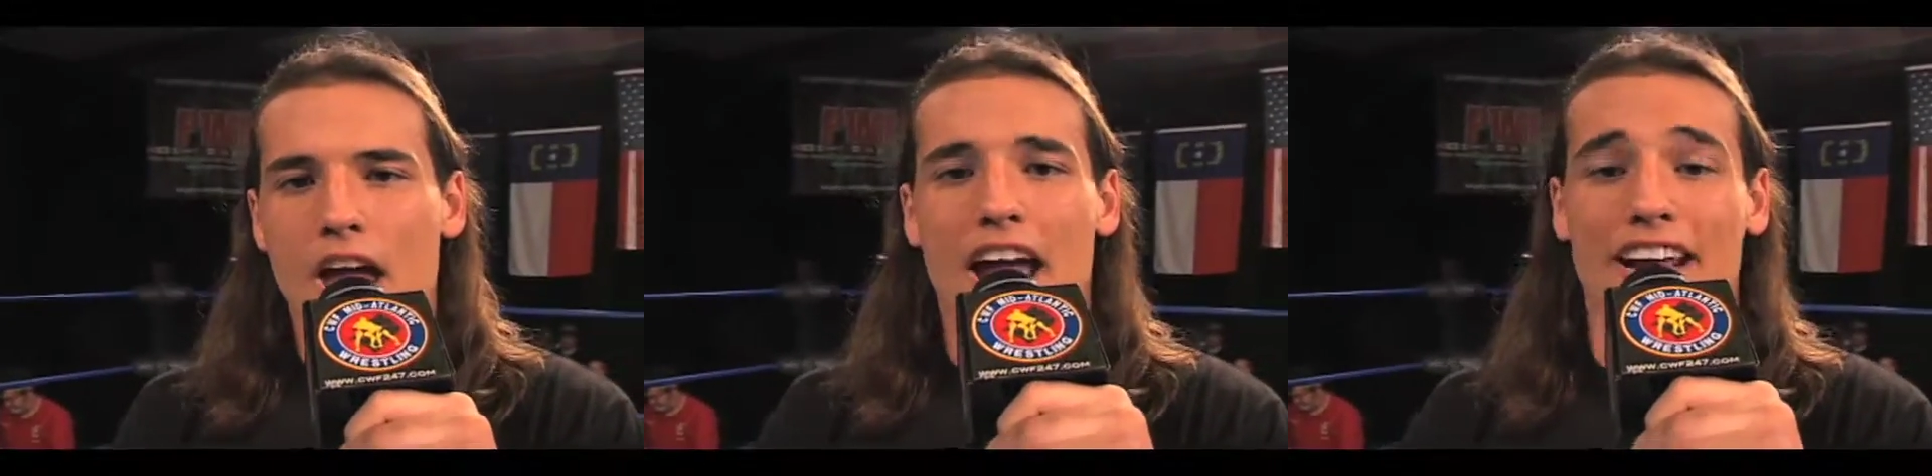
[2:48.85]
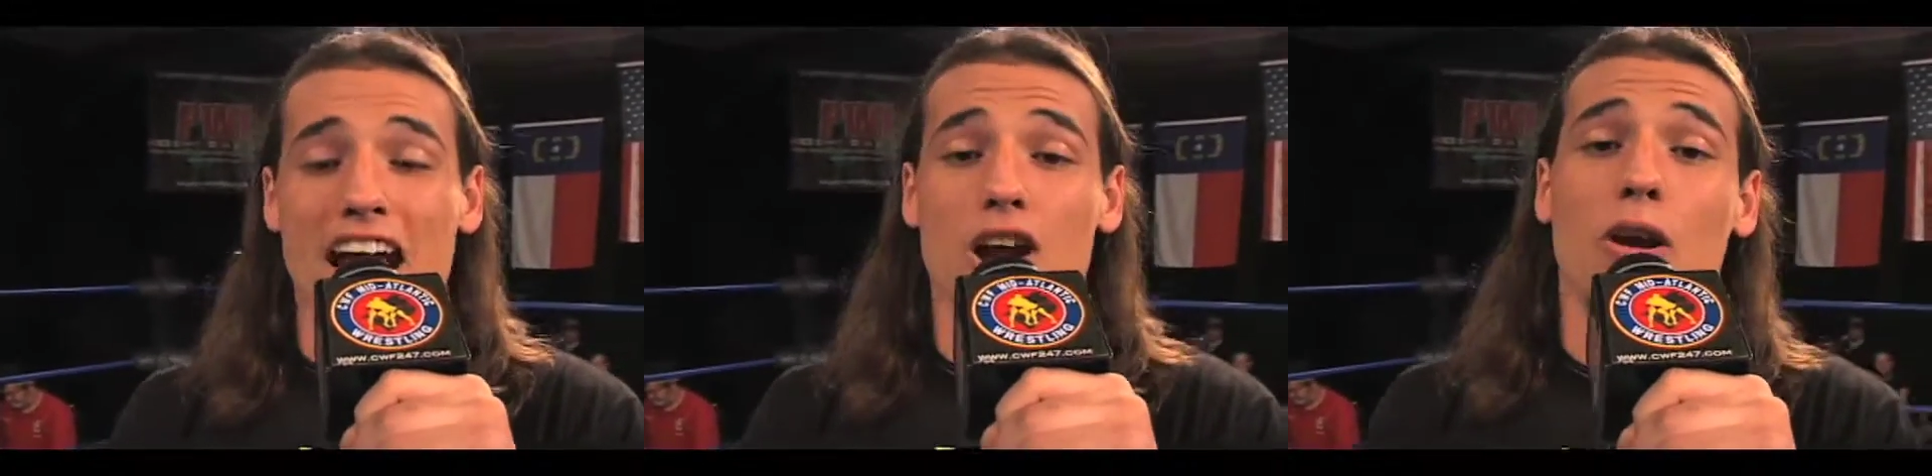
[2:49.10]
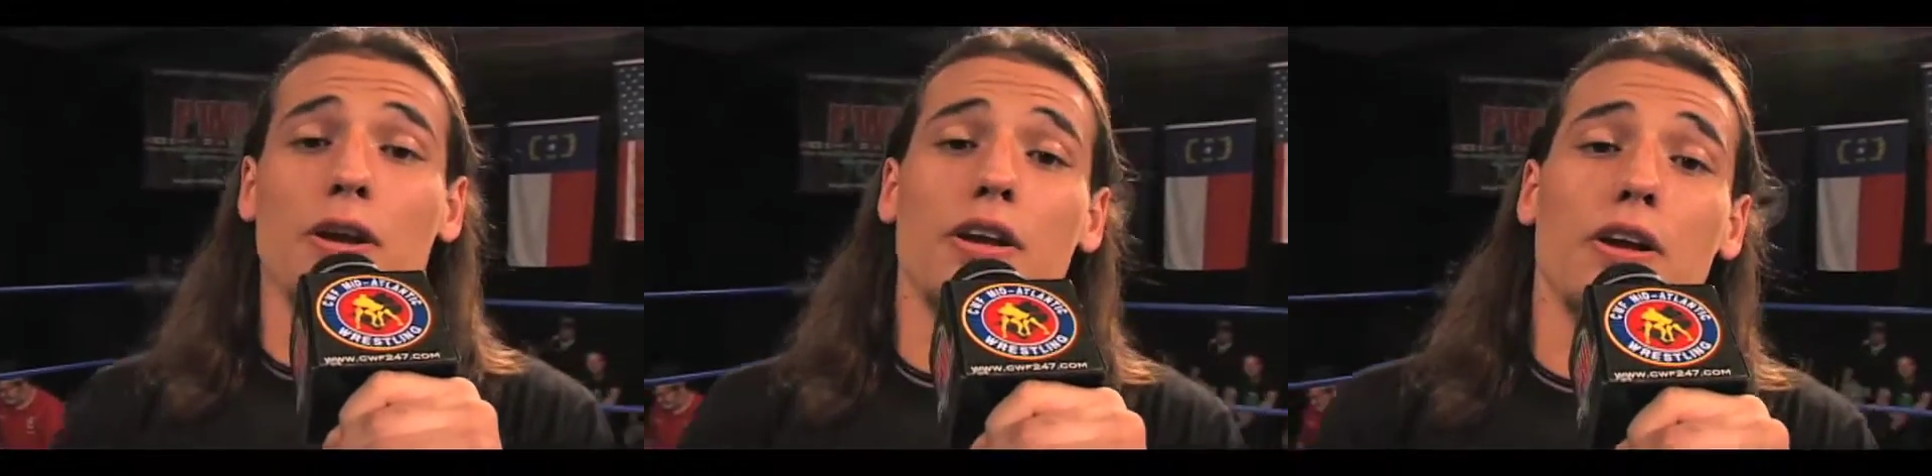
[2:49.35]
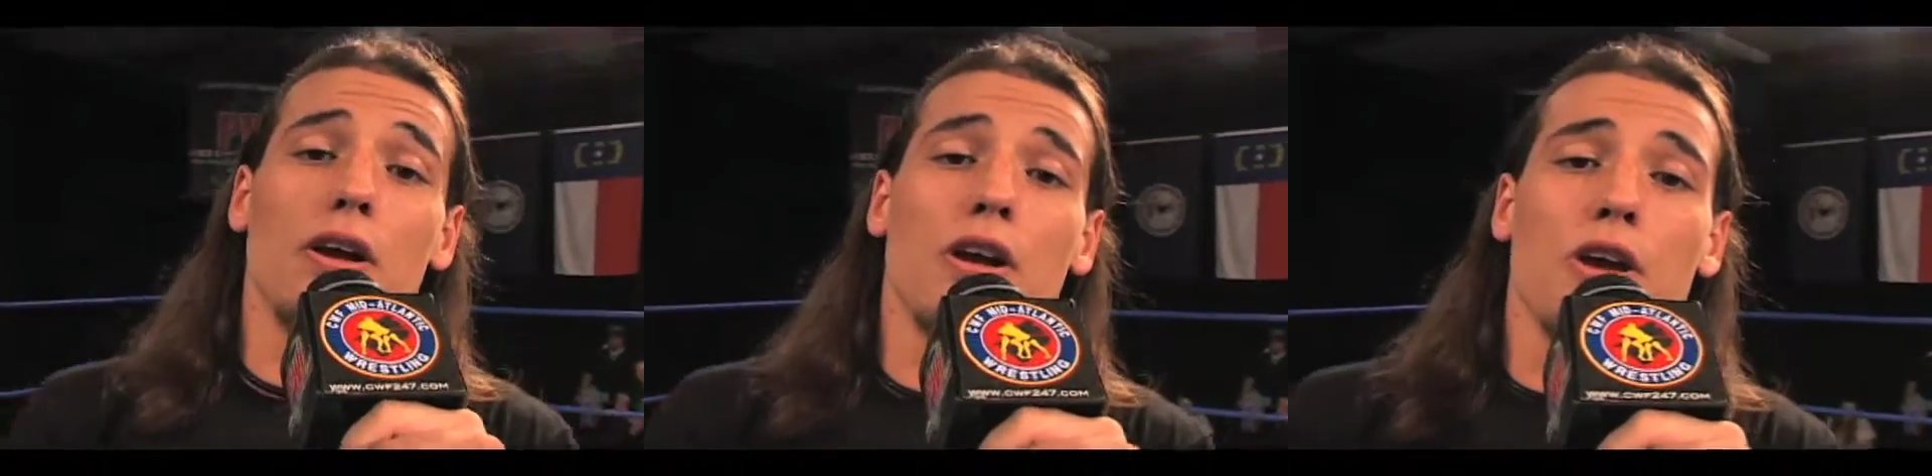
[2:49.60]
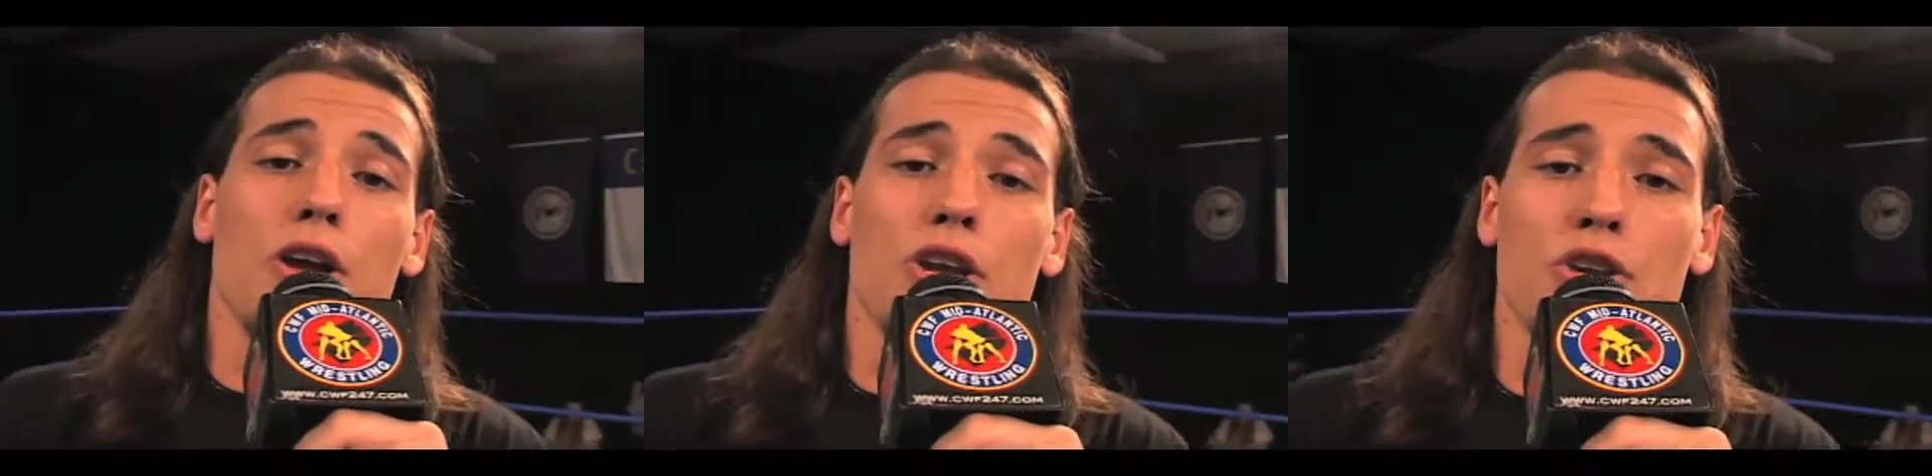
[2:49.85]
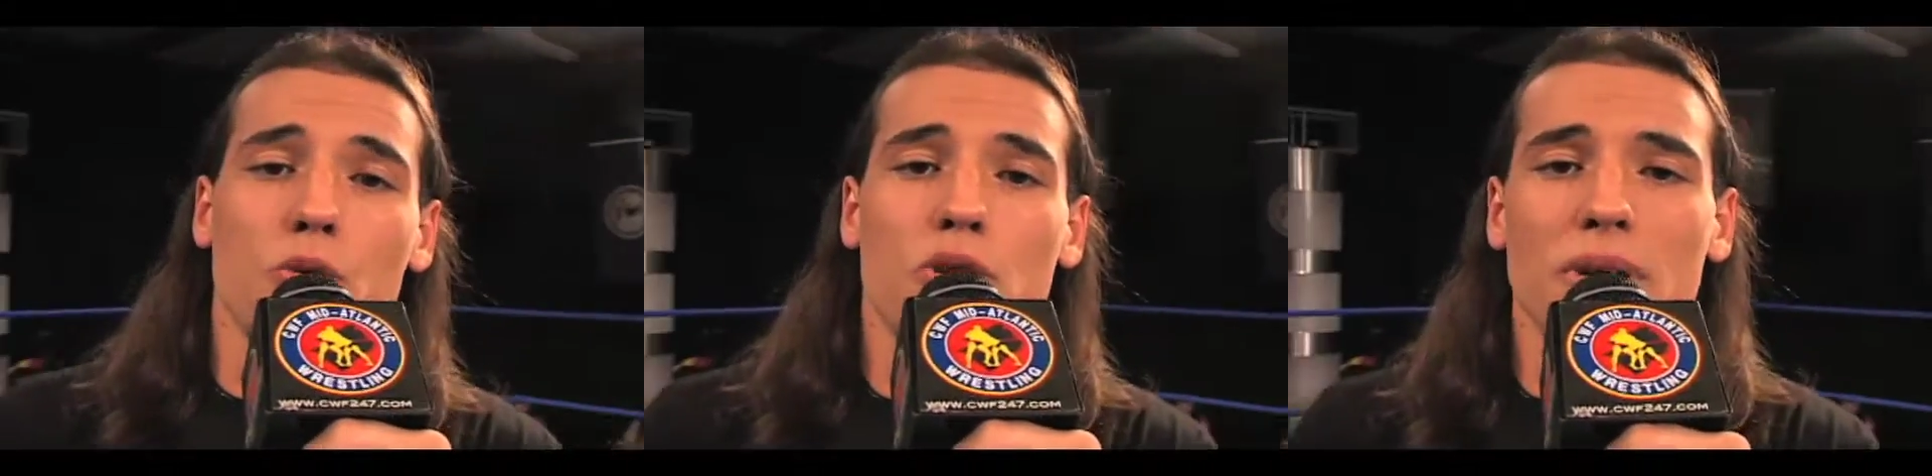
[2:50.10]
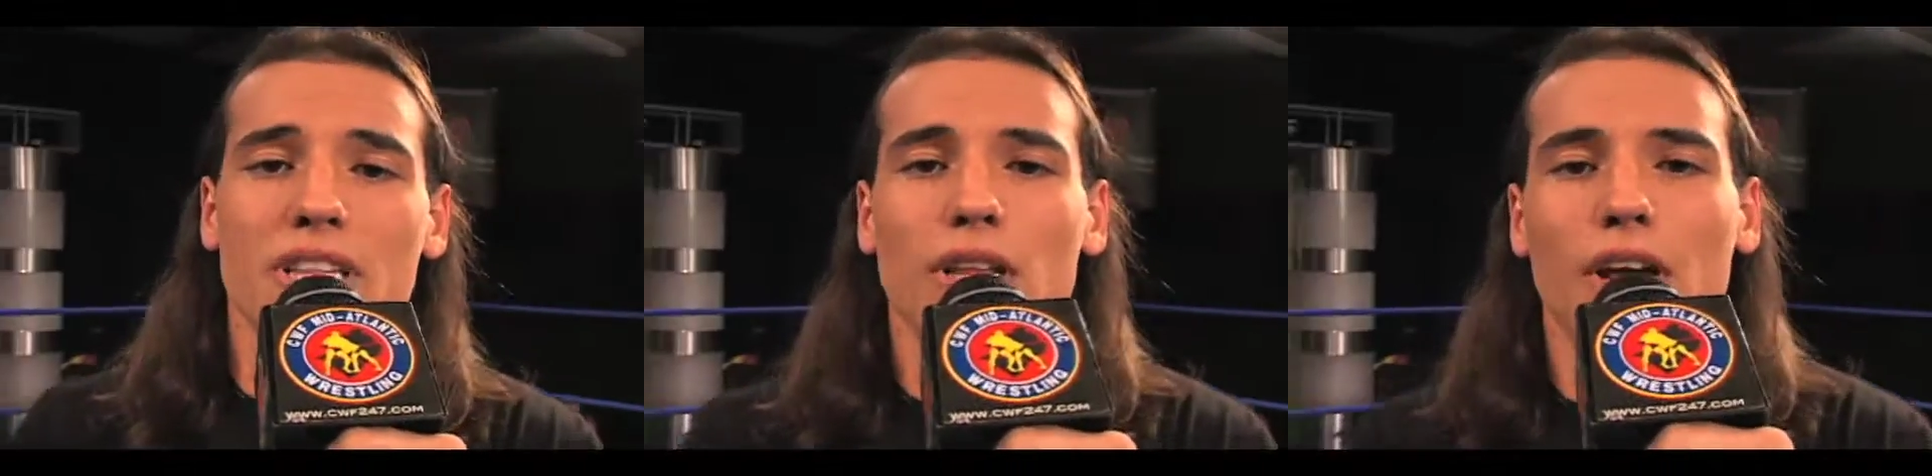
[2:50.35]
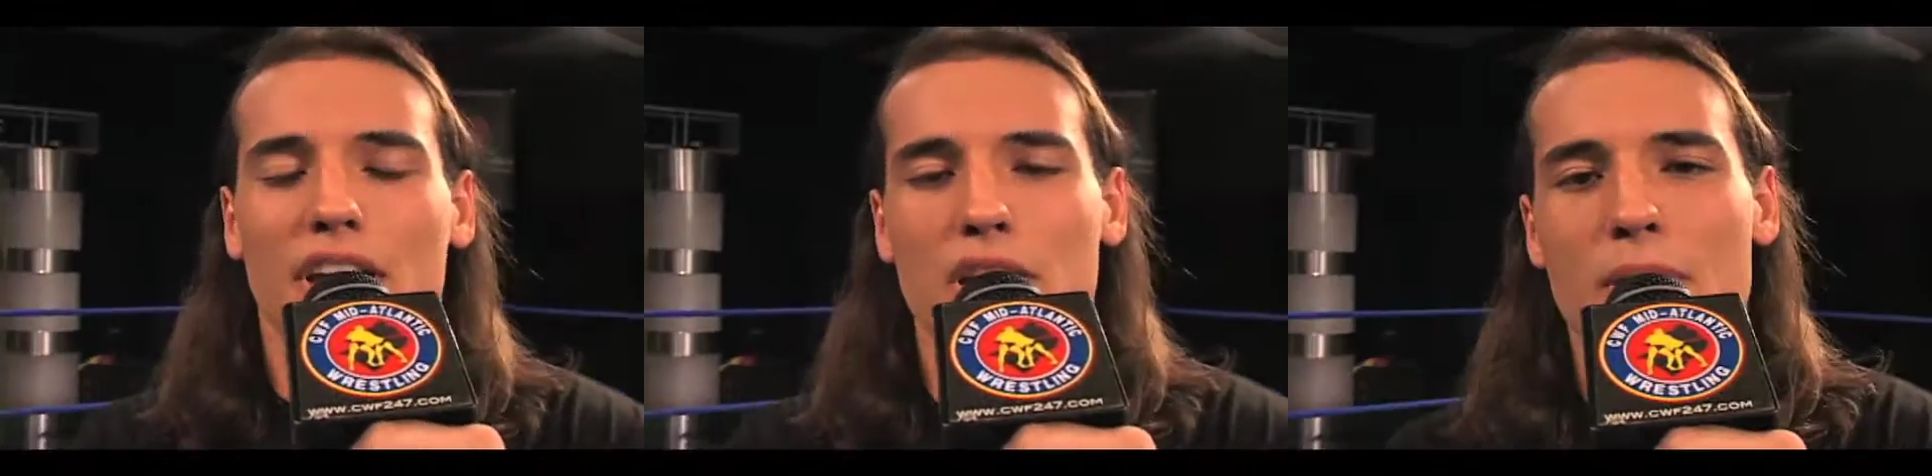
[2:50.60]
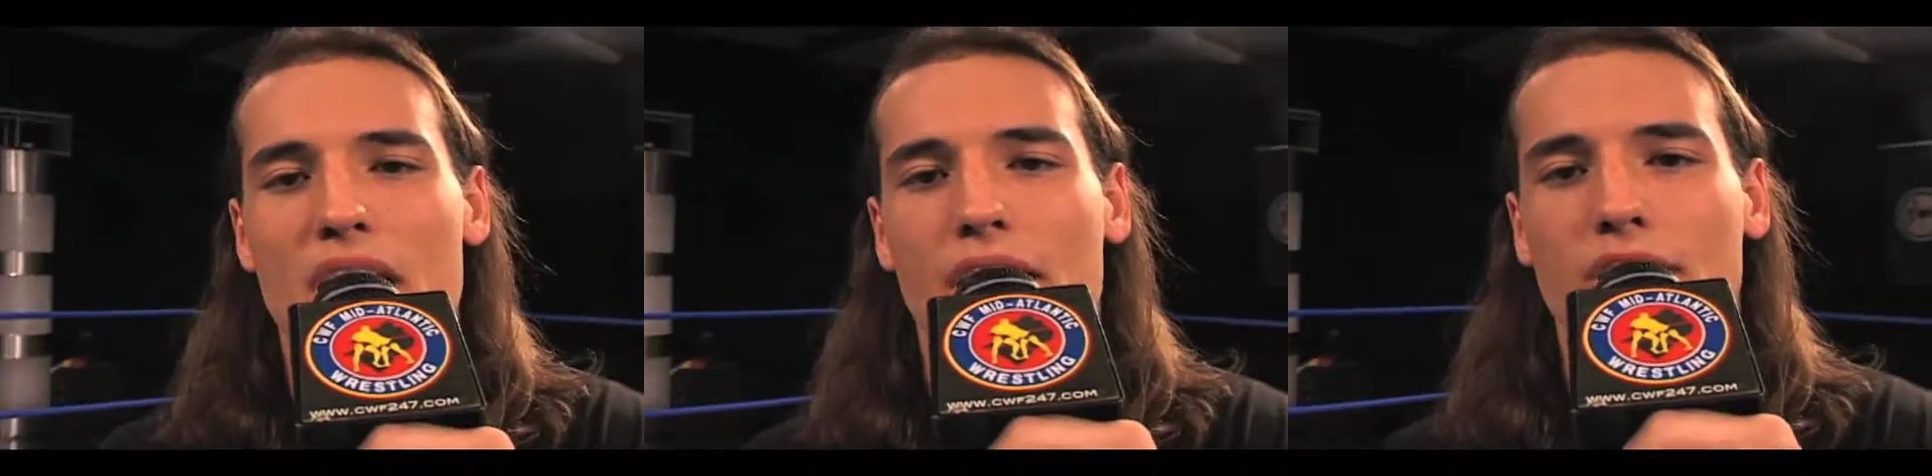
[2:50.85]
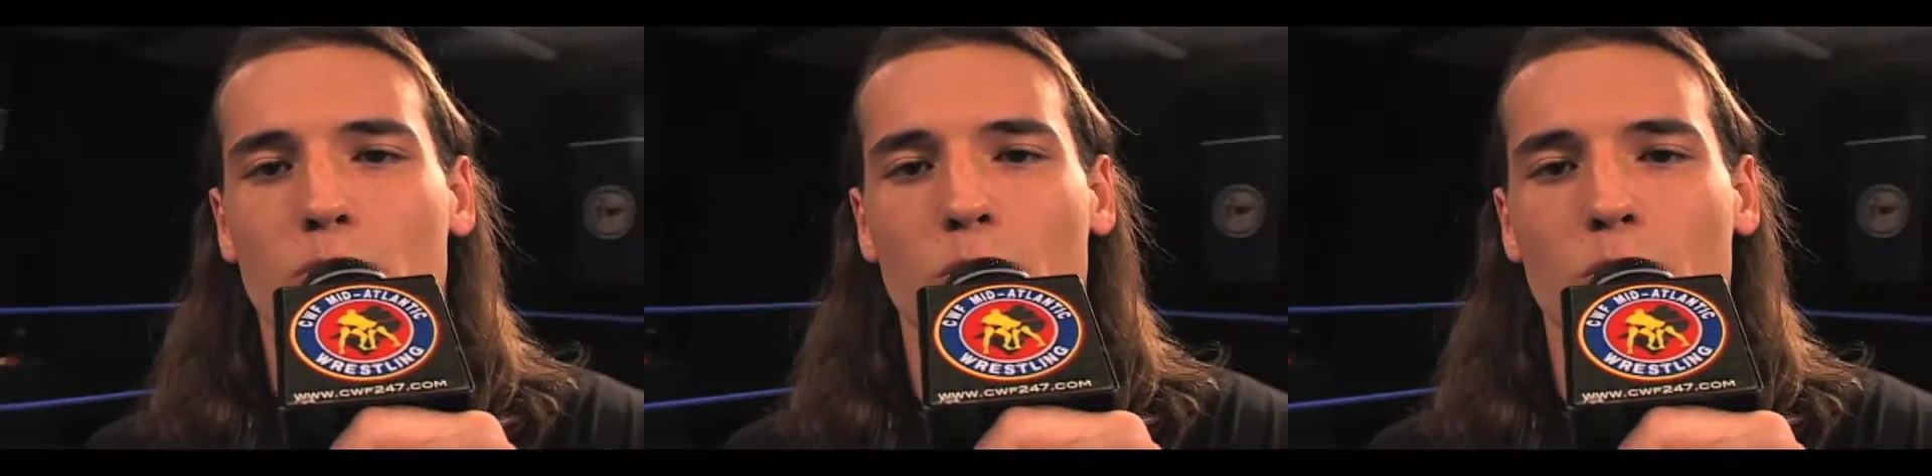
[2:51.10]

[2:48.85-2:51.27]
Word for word: And Eric, you would have been the lucky man to